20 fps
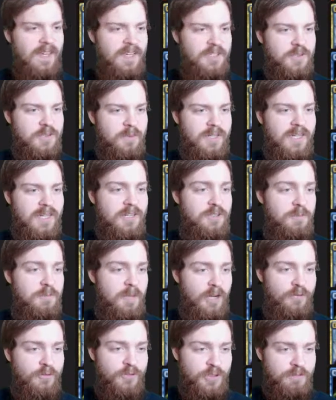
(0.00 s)
So when it enters the
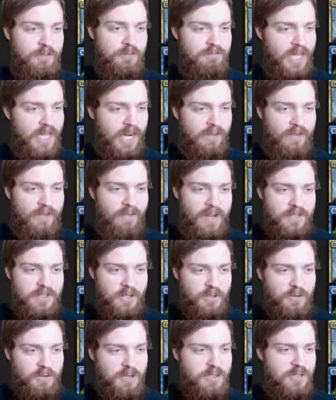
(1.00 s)
battlefield, sacrifice
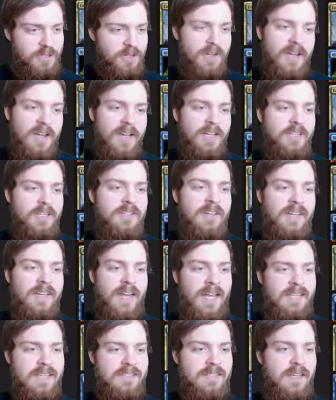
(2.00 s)
another creature, you gain
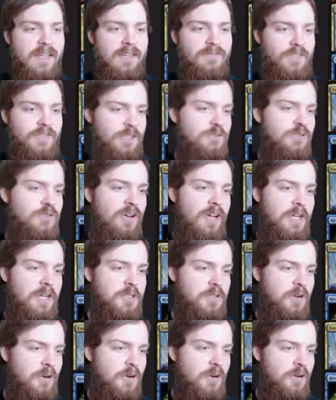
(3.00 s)
X life and draw X
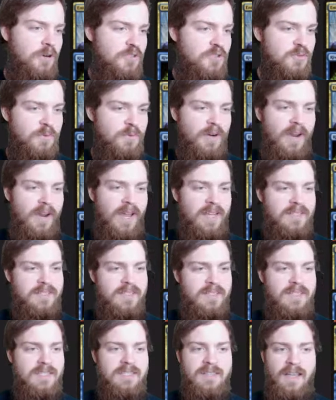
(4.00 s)
cards, where X
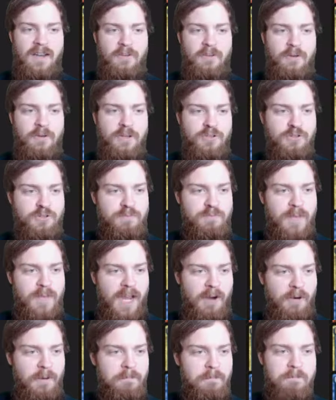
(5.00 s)
is that creature's
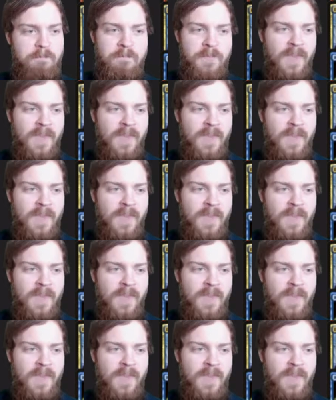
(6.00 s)
power.